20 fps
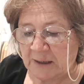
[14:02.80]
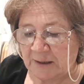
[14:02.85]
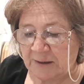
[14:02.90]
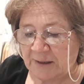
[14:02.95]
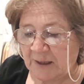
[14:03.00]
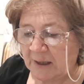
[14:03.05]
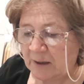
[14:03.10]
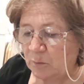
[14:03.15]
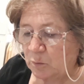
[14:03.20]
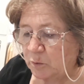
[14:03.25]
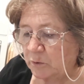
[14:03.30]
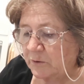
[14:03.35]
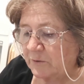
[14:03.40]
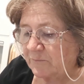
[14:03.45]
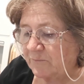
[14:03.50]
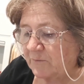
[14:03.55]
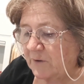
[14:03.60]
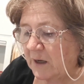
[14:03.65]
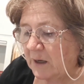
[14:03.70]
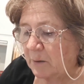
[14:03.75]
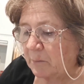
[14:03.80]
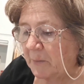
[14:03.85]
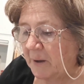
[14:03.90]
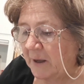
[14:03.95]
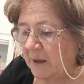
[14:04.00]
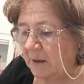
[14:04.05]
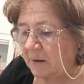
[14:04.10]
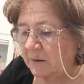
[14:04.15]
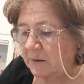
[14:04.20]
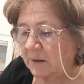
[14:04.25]
that would have come
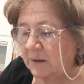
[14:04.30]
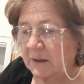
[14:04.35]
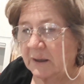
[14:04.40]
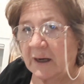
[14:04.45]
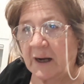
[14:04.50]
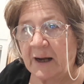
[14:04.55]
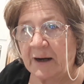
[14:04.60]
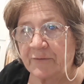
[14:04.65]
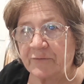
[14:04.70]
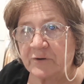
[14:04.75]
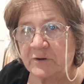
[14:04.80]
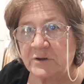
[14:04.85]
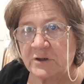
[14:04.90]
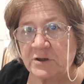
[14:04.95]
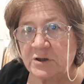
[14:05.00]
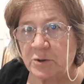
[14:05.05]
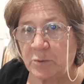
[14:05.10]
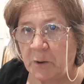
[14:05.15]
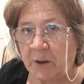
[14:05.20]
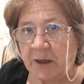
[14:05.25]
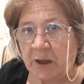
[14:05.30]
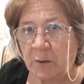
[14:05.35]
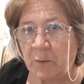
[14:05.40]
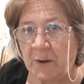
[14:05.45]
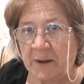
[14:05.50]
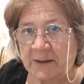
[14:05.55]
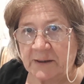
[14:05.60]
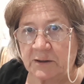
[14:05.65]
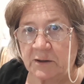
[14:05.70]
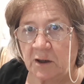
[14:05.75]
out at
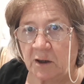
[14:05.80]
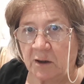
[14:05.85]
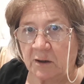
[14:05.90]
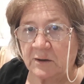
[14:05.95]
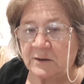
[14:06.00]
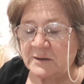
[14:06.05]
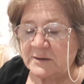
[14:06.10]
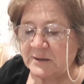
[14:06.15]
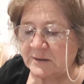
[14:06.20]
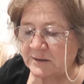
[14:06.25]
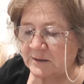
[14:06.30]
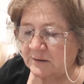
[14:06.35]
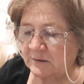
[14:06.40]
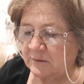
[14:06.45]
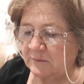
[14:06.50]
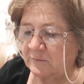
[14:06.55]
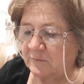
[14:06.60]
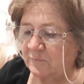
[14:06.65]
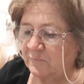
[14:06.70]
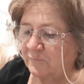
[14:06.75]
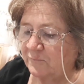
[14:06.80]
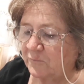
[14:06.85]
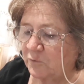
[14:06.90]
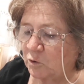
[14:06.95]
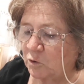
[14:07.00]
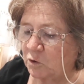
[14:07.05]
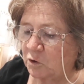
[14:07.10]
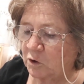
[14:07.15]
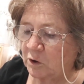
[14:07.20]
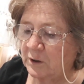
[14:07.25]
$121
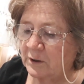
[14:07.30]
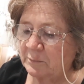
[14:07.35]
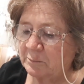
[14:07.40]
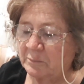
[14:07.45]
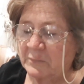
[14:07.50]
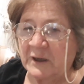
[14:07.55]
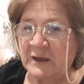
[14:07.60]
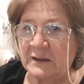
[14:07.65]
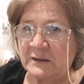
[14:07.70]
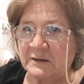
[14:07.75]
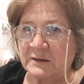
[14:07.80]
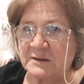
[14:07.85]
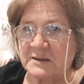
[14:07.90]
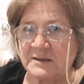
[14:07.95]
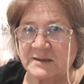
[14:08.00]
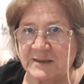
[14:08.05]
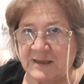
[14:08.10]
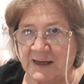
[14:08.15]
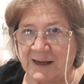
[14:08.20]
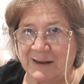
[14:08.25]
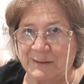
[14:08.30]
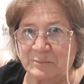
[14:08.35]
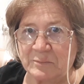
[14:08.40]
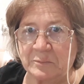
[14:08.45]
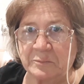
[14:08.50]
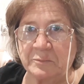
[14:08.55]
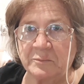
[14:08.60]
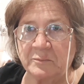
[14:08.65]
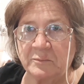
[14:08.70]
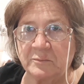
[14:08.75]
for meat the
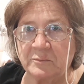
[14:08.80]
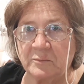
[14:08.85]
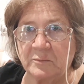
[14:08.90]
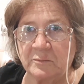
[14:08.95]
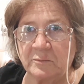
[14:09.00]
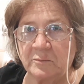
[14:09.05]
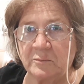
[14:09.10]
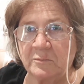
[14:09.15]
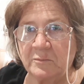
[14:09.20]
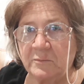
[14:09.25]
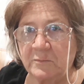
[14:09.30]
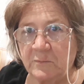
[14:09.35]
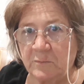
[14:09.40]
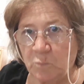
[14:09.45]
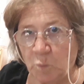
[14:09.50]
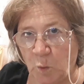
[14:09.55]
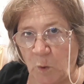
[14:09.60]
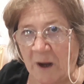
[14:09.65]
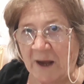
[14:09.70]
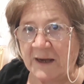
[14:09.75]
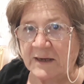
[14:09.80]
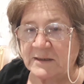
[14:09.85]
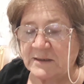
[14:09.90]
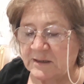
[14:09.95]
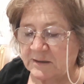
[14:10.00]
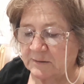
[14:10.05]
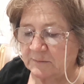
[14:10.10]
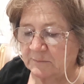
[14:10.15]
same weight.